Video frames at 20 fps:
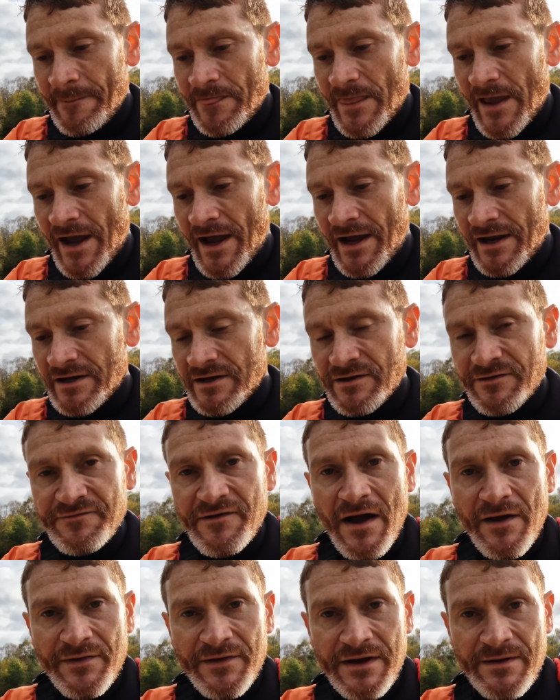and the
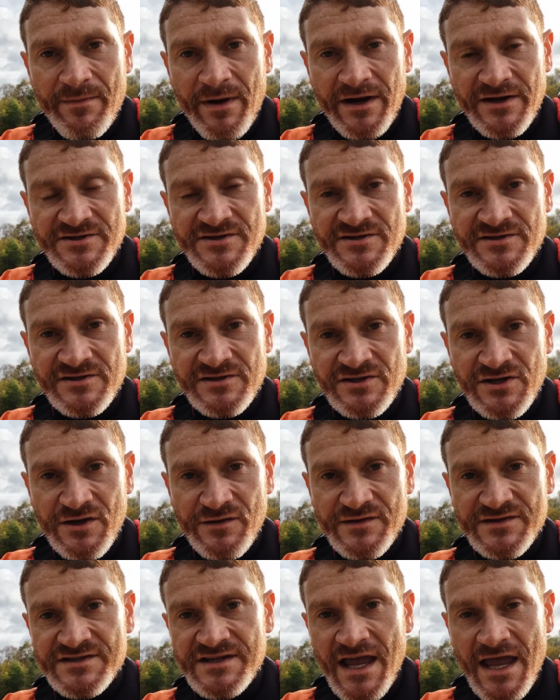fact that it manages to do
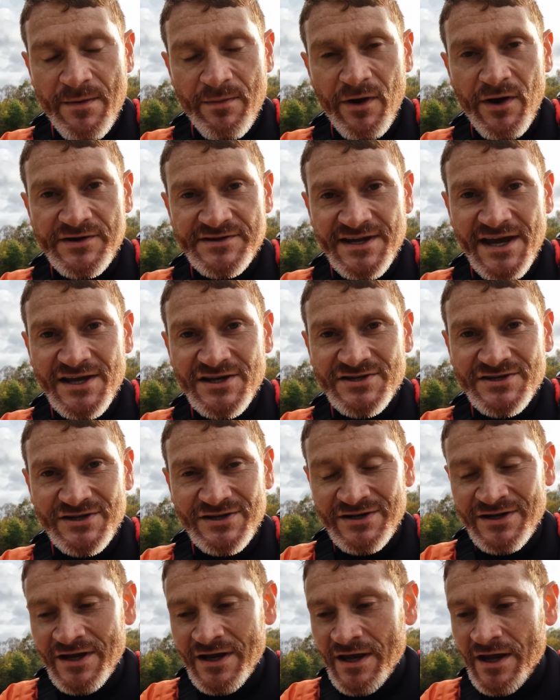the
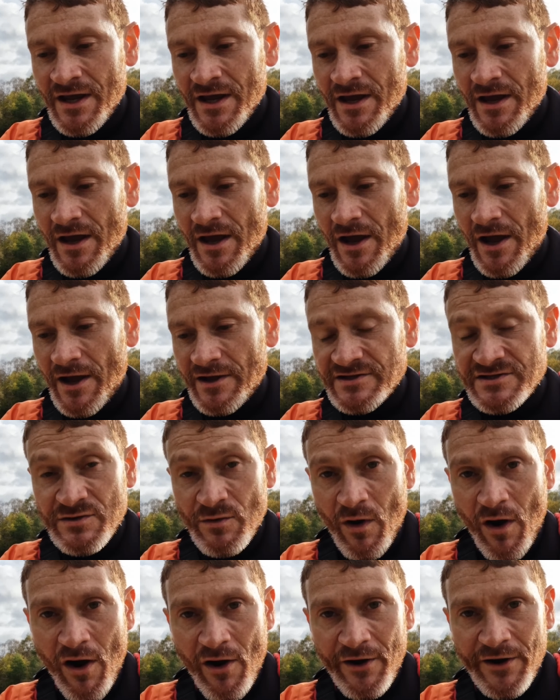stabilisation
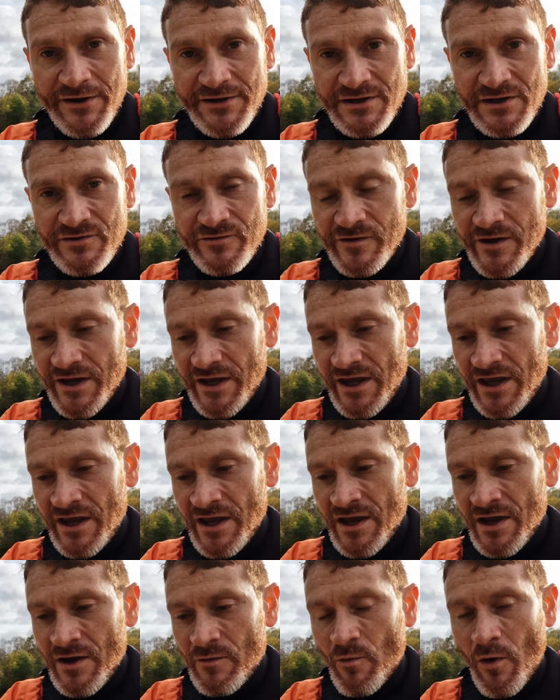to a high degree
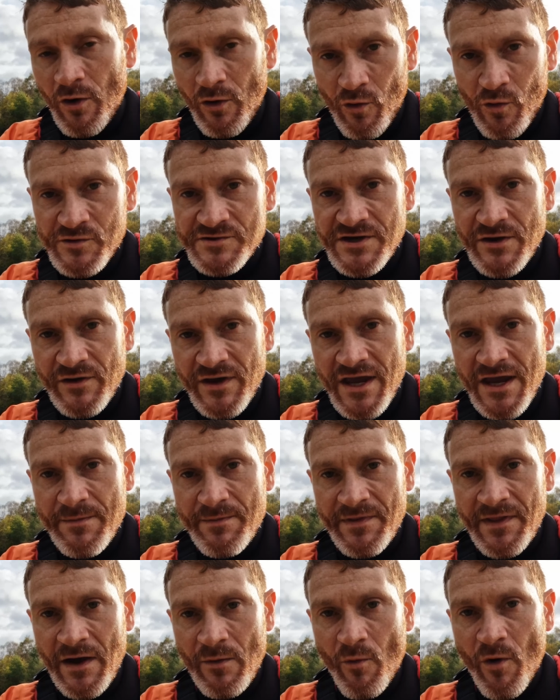while also
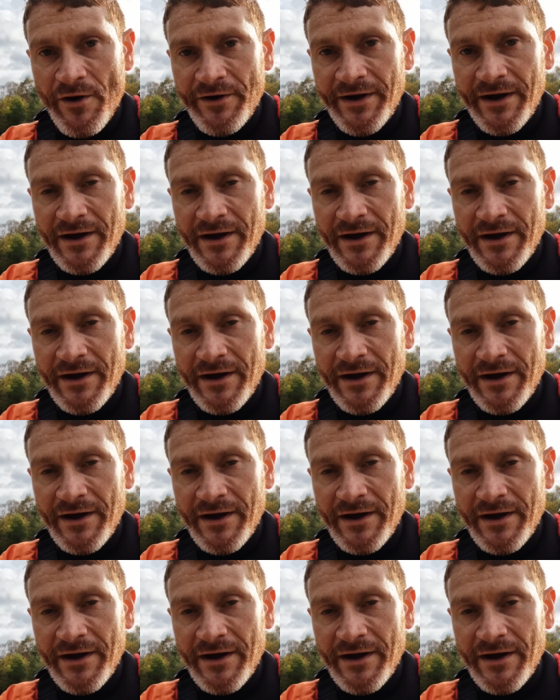keeping that wide